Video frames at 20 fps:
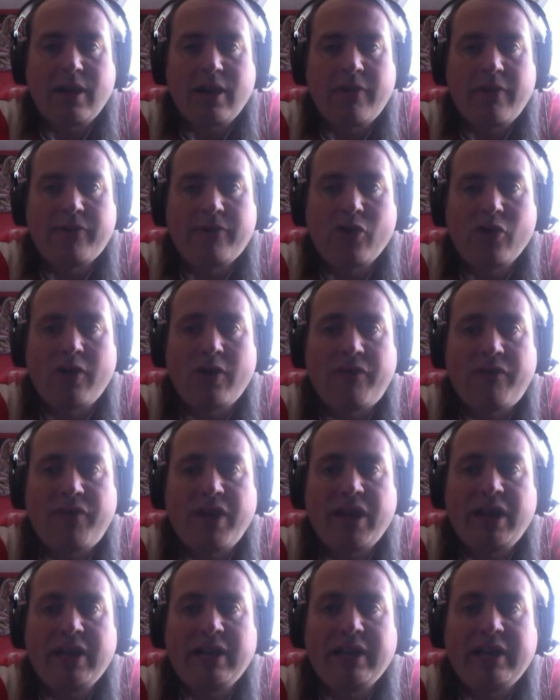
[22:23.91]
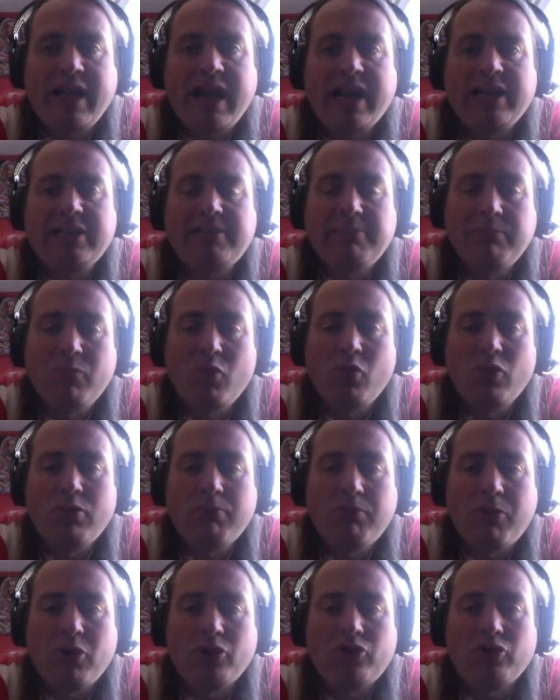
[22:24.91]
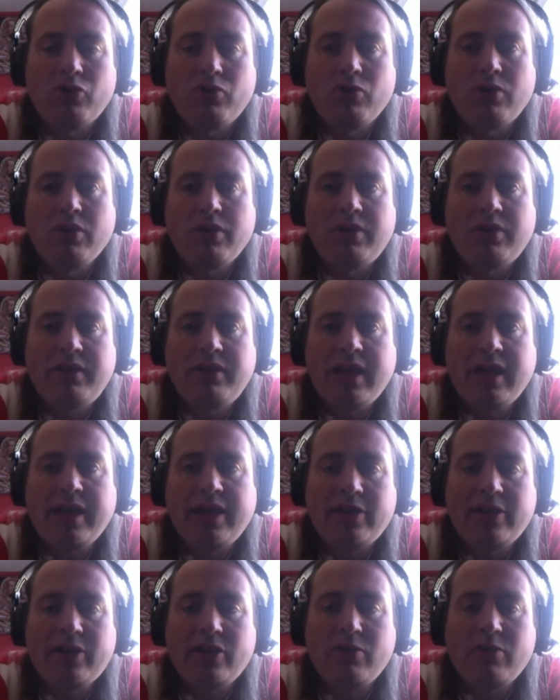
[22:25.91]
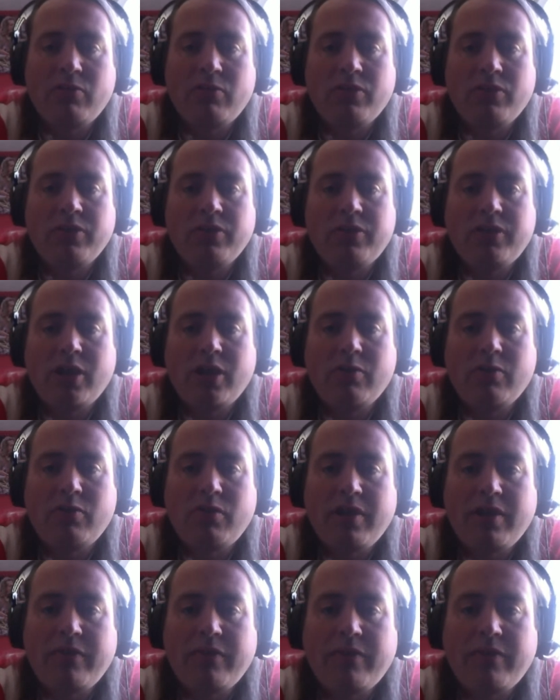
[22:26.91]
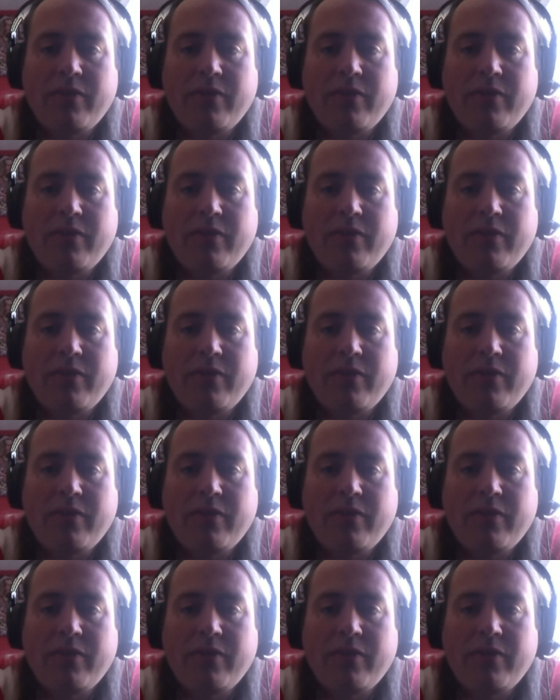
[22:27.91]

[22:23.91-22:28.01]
got a feeling that is more the model that they are going to want to go with.